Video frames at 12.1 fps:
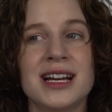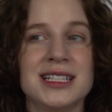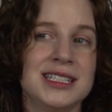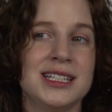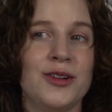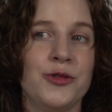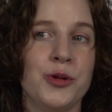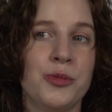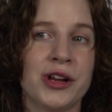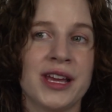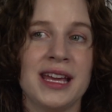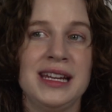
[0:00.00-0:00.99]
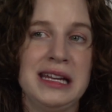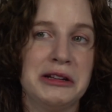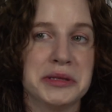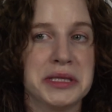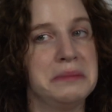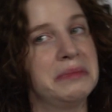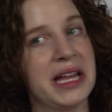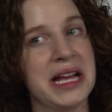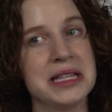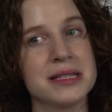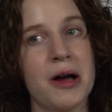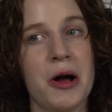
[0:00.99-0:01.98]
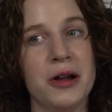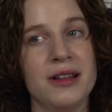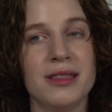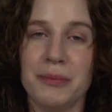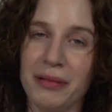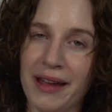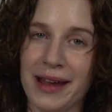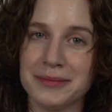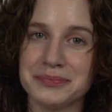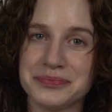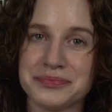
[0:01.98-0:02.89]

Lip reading: idea of you bringing needles and blades on the plane.